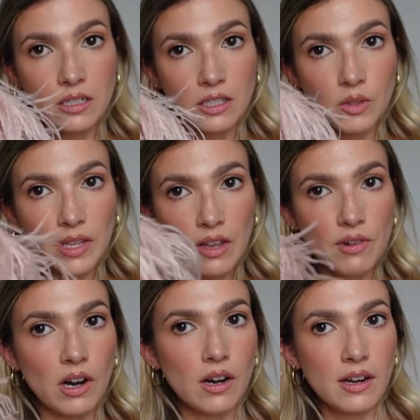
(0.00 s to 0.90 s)
So I love
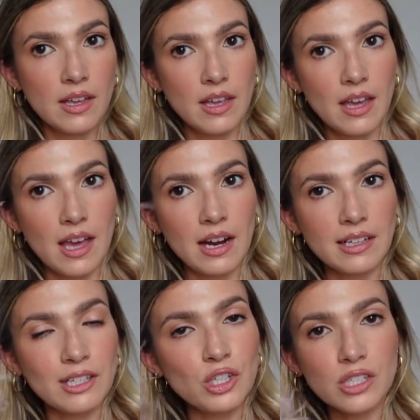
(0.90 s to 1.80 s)
her.
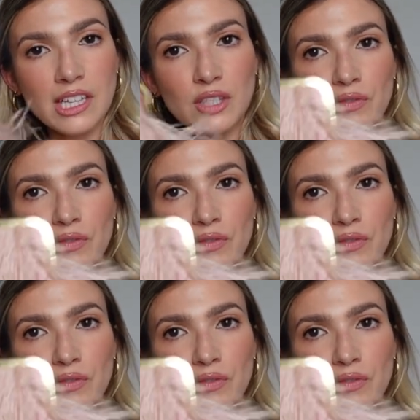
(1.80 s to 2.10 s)
it's just, it's